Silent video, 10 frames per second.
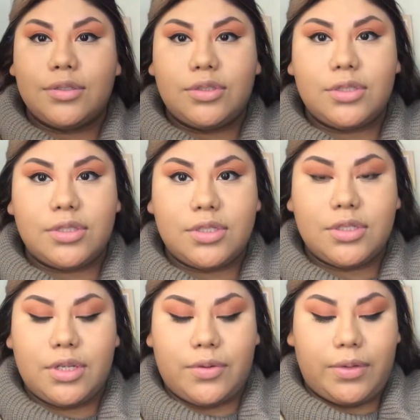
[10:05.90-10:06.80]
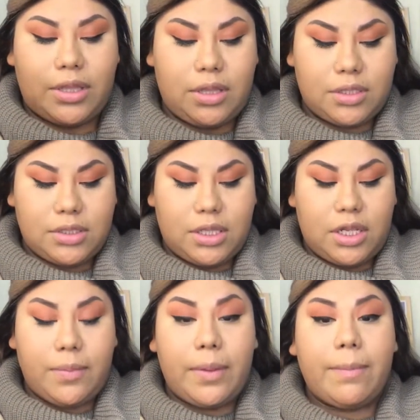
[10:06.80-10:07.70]
just so it looks a
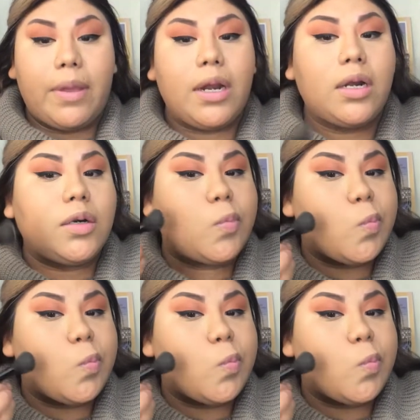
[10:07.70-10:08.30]
little bit better.